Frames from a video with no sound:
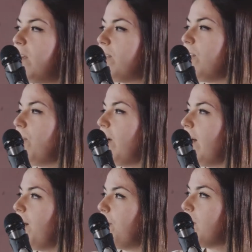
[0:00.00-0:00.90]
So
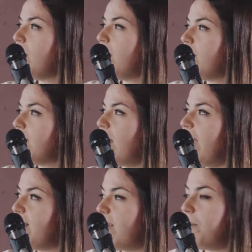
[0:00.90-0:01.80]

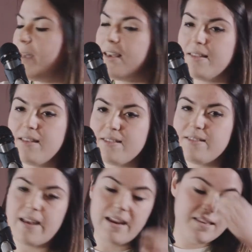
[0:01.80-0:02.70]
I started making this
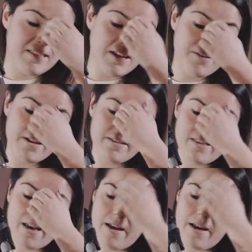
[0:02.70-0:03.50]
tiny series.